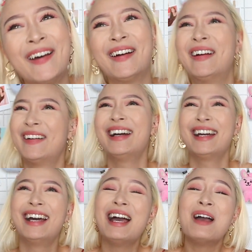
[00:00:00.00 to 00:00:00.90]
know?
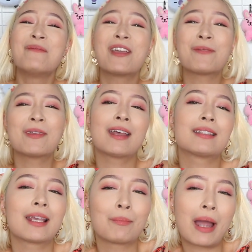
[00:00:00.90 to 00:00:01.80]
Maybe that's
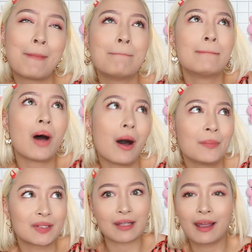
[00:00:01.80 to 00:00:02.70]
like my
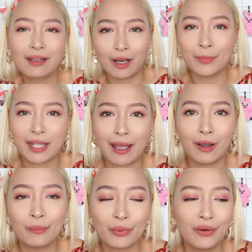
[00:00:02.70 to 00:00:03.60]
mom's side coming
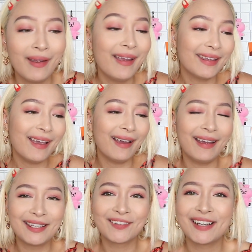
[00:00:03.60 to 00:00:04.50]
out. But yeah,
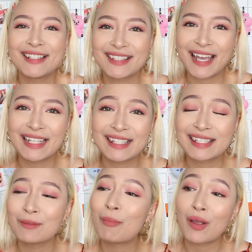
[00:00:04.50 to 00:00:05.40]
anyways,
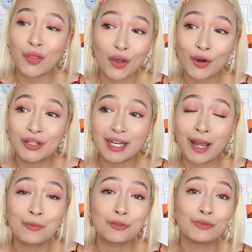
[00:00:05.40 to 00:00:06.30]
that's my thought on it.
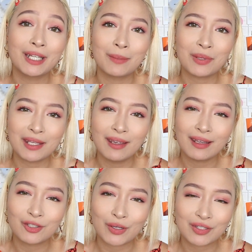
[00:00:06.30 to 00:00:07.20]
I would really be
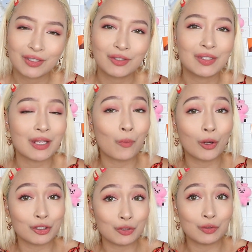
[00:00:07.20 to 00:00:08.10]
interested to see
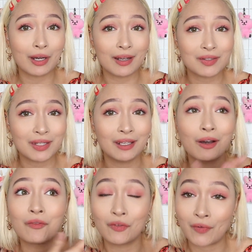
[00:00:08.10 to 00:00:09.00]
what you guys think
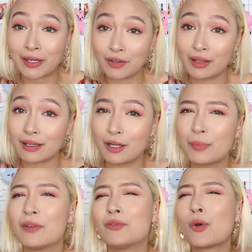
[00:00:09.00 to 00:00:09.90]
of the final lineup,
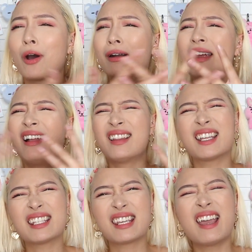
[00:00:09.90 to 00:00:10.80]
if you are
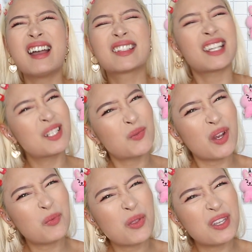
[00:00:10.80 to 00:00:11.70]
like satisfied with